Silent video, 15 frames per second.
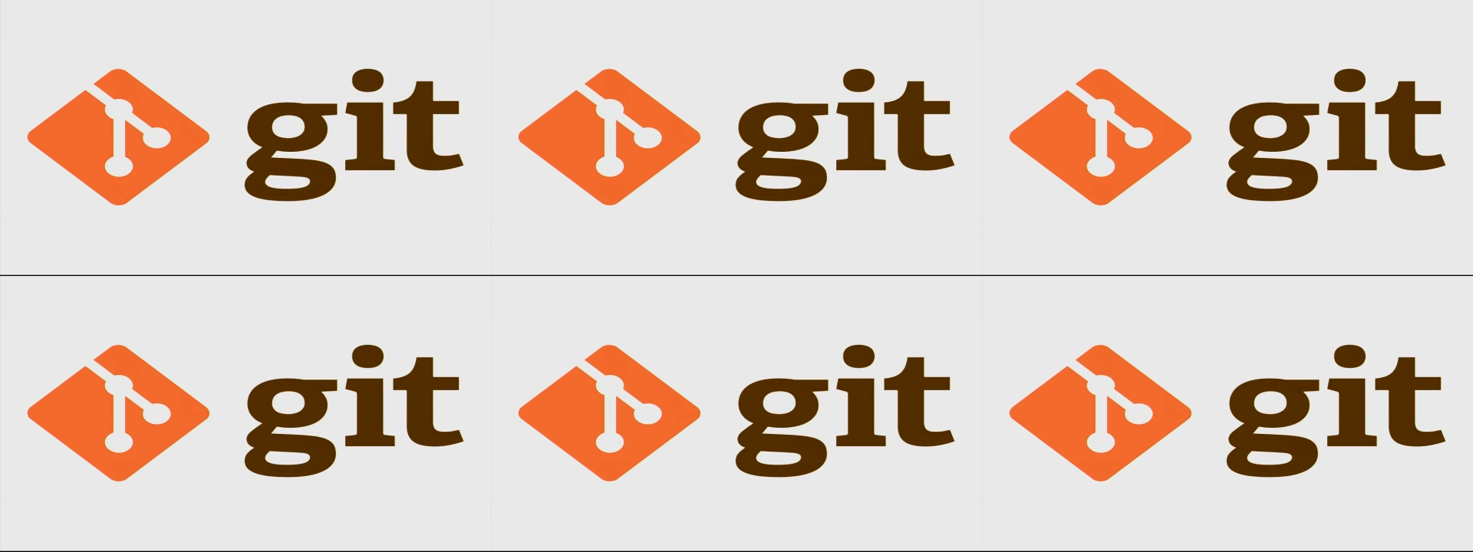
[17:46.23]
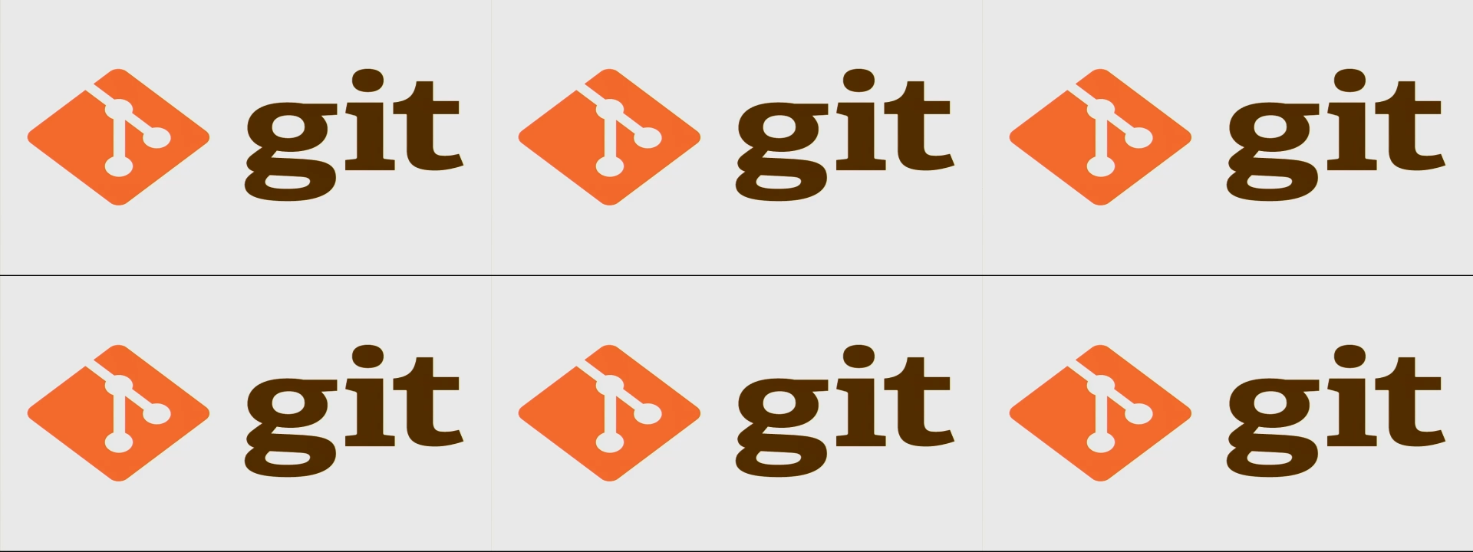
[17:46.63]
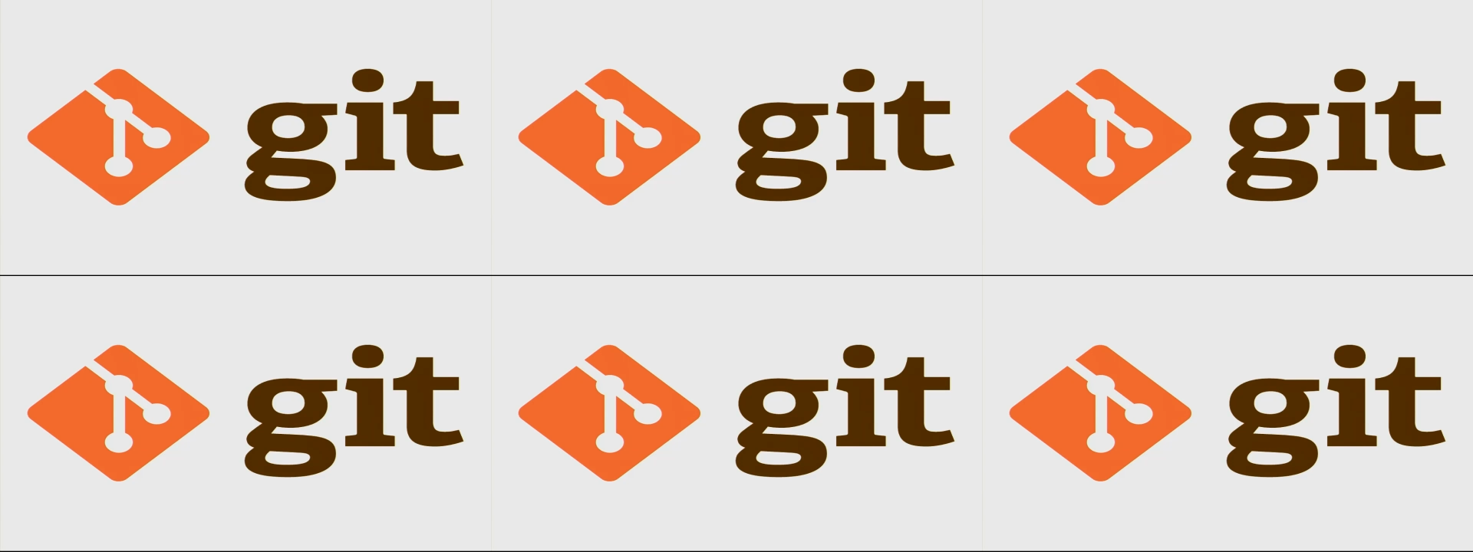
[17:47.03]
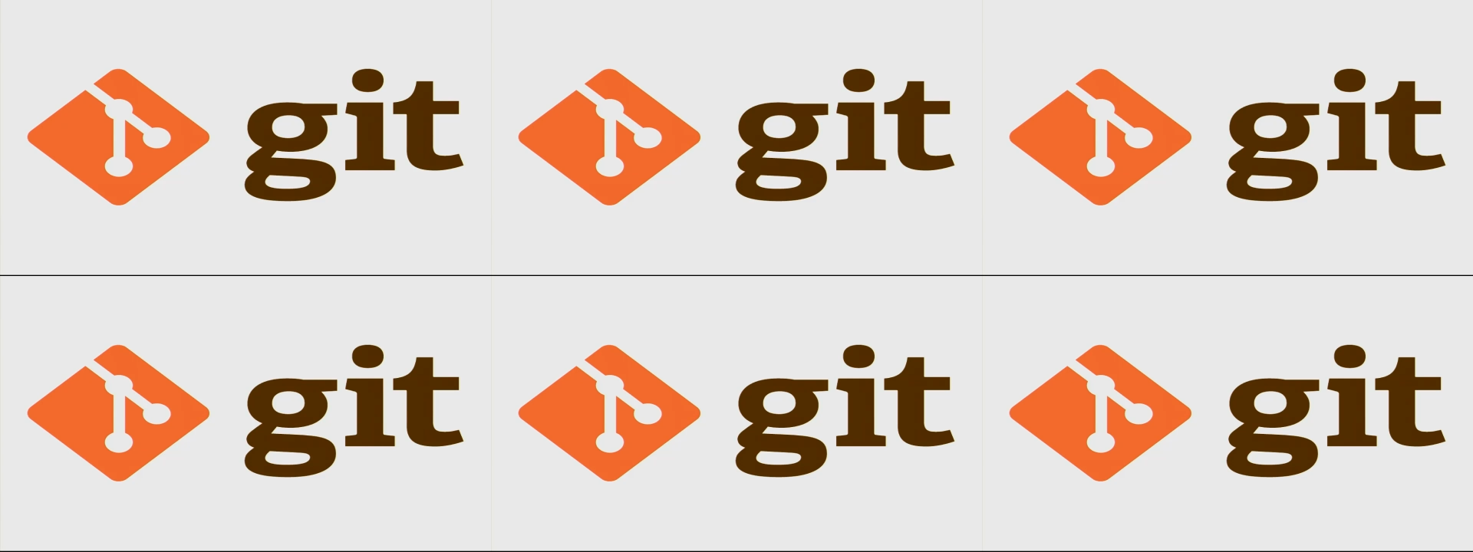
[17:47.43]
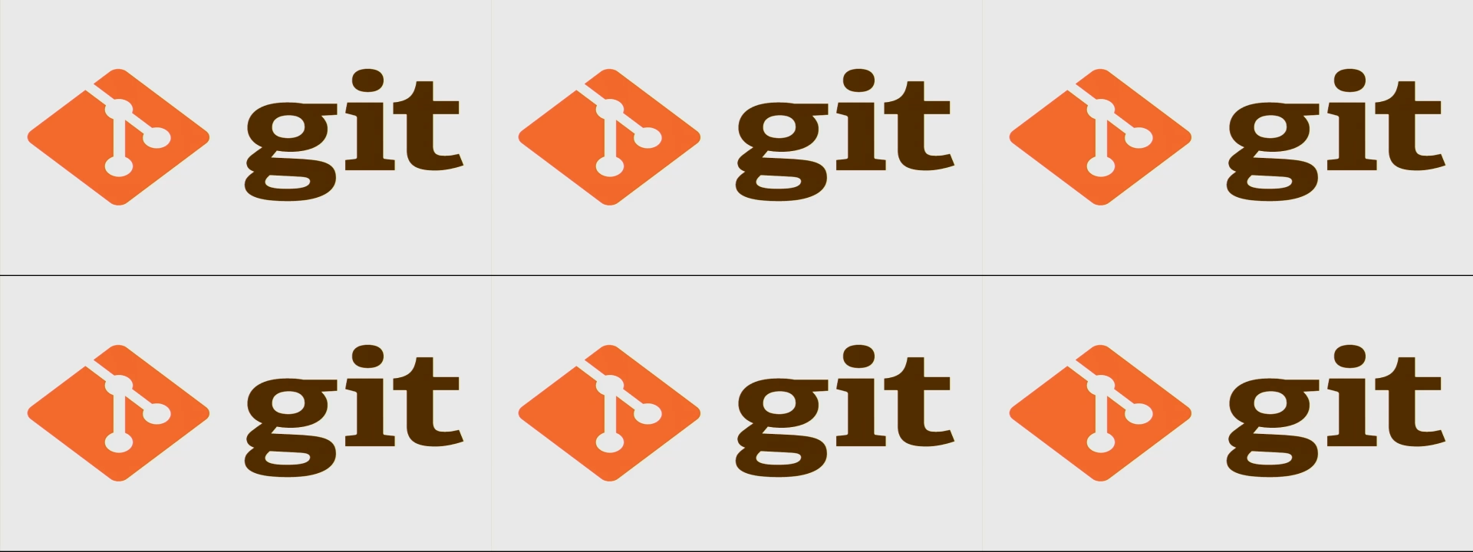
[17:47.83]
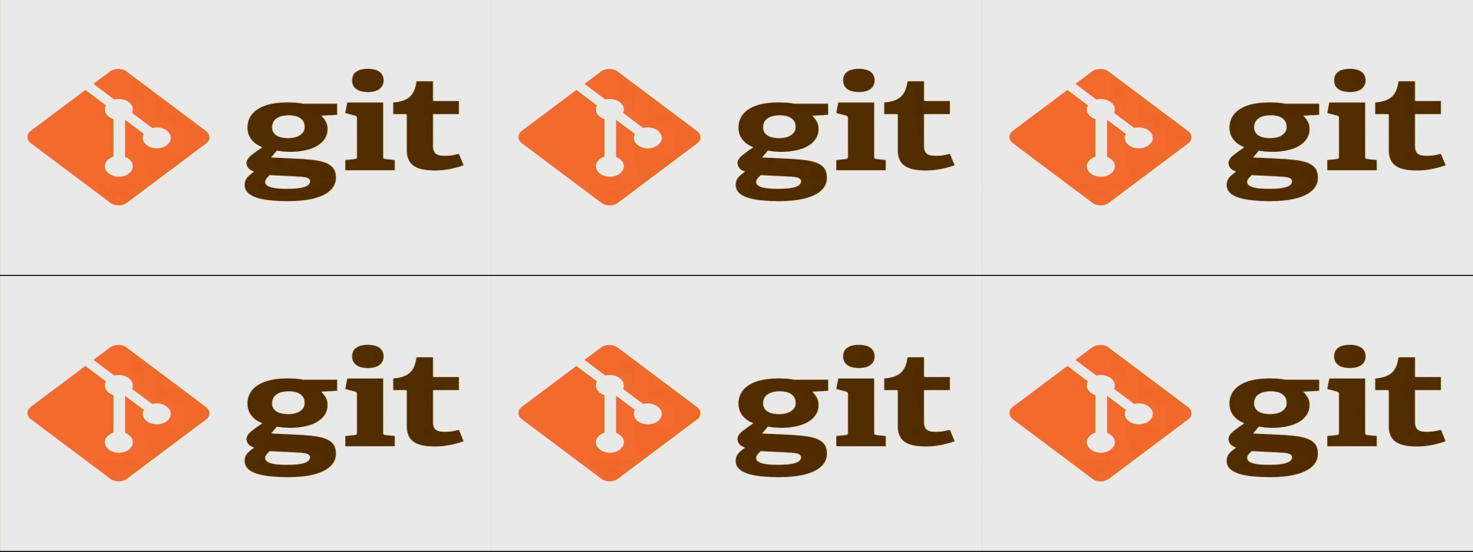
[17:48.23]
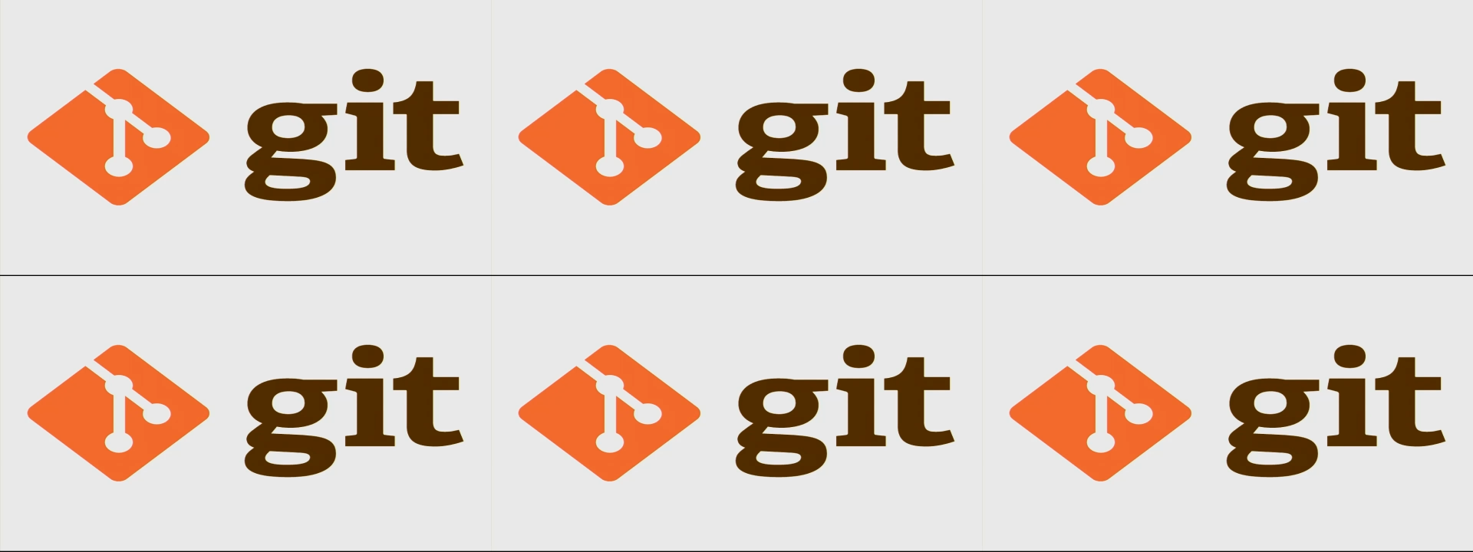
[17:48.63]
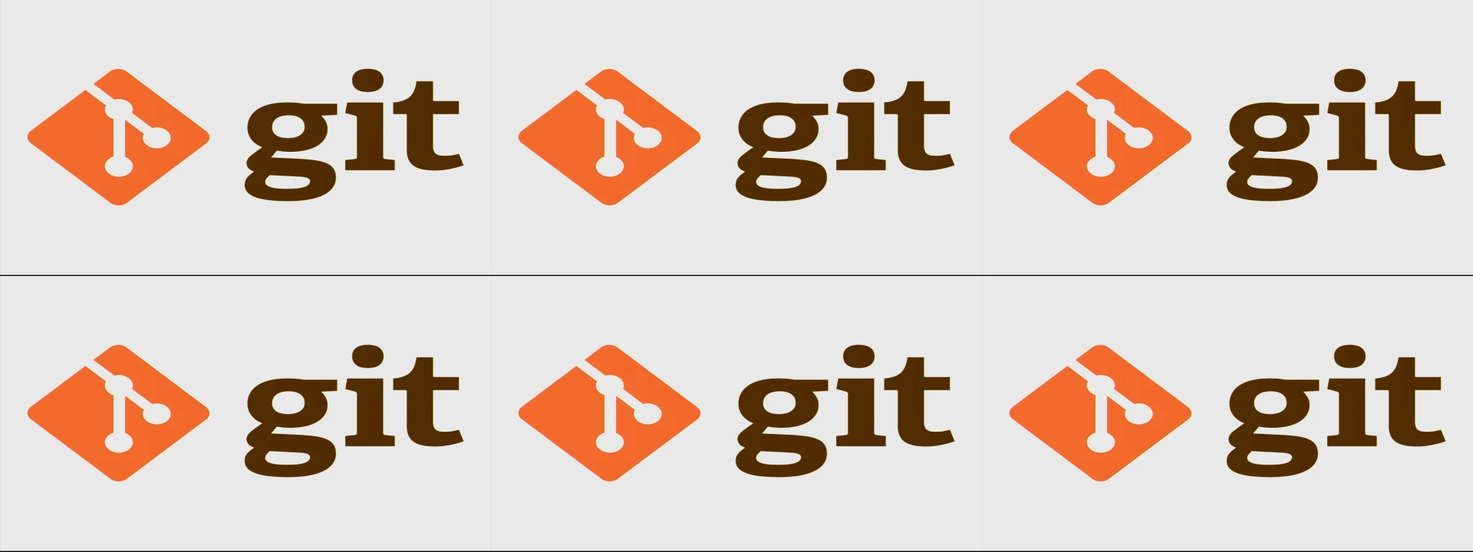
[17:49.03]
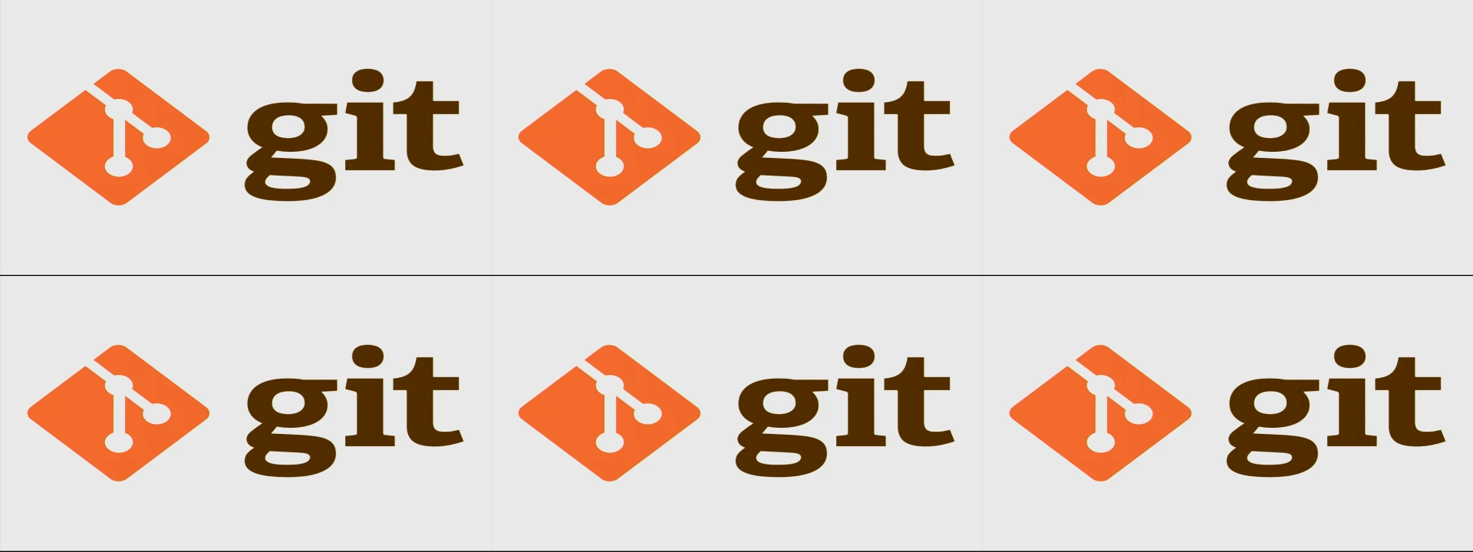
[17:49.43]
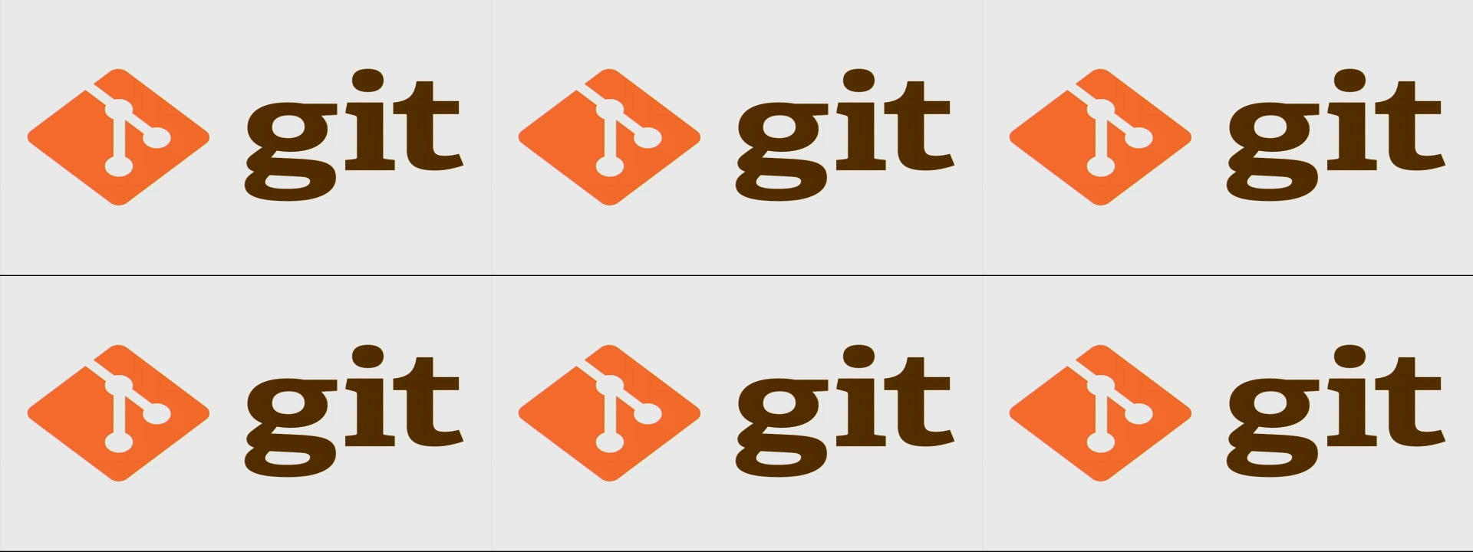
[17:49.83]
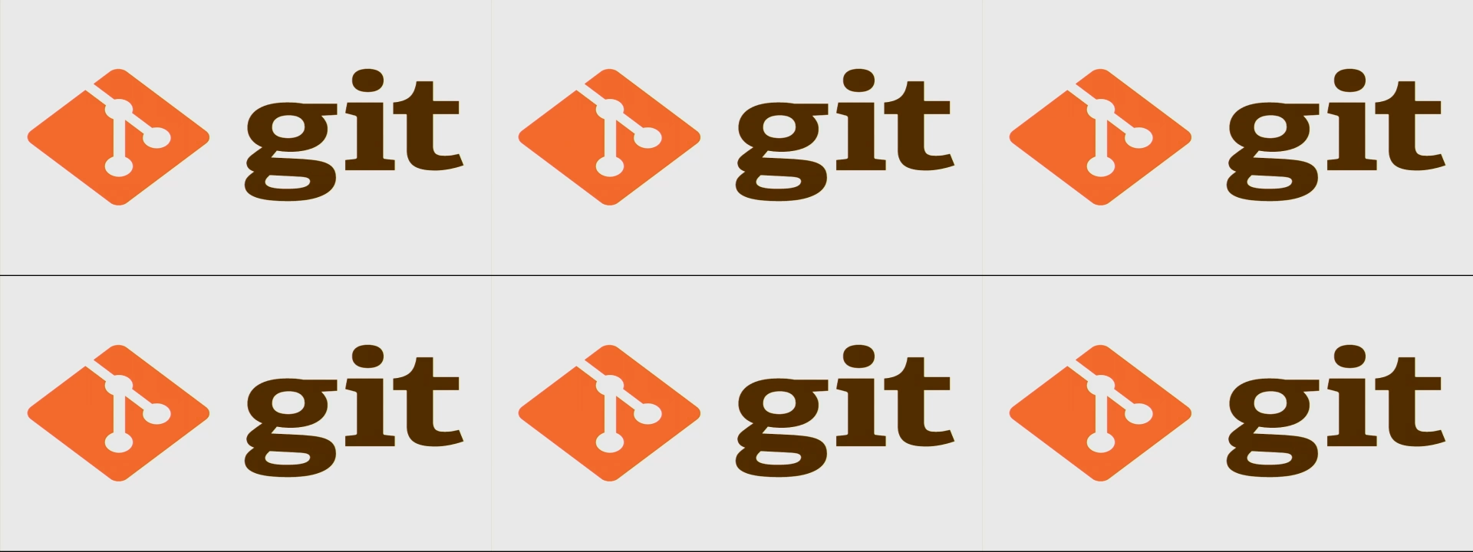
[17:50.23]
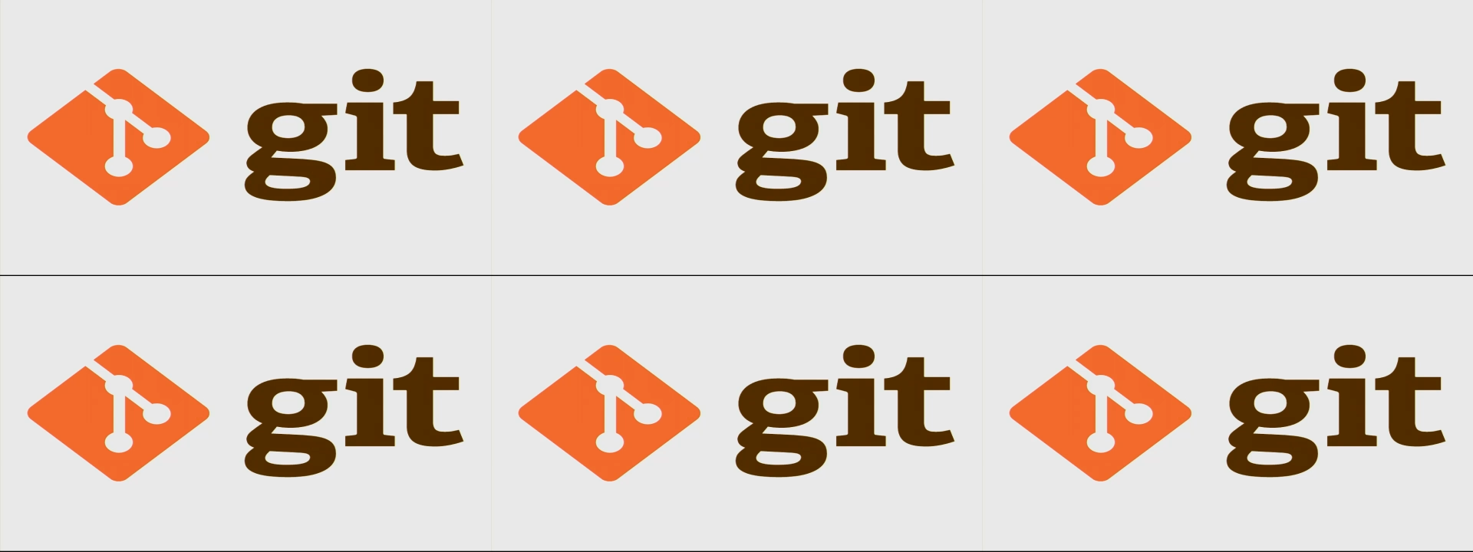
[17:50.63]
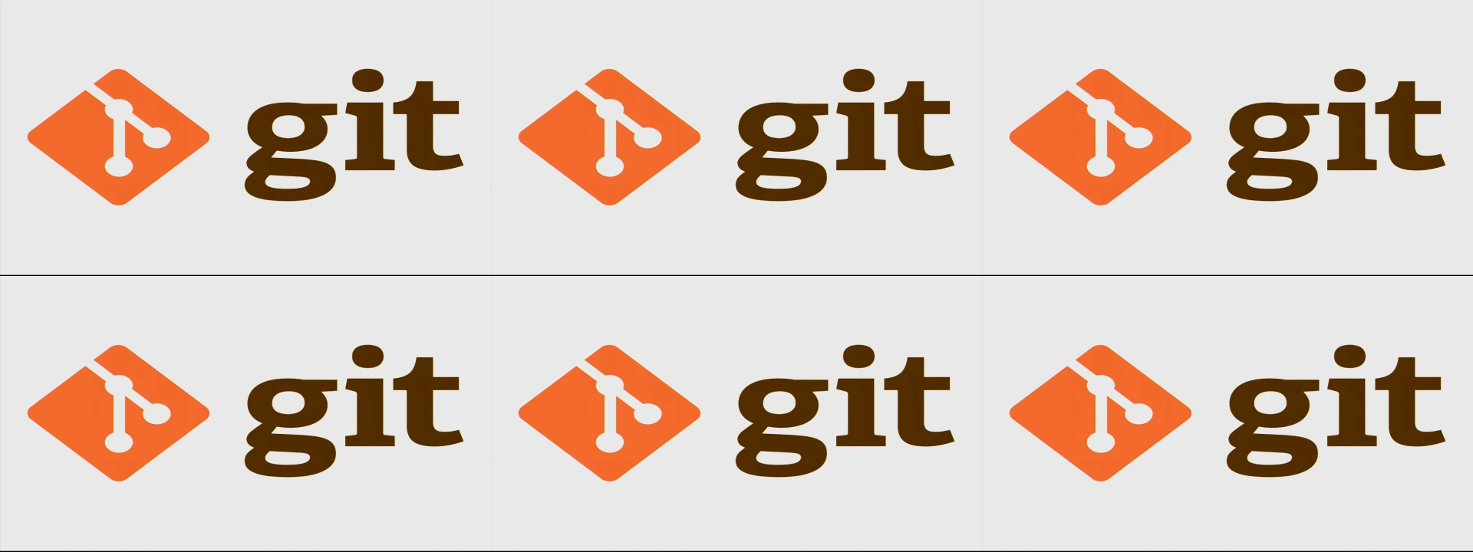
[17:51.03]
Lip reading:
(no speaker visible)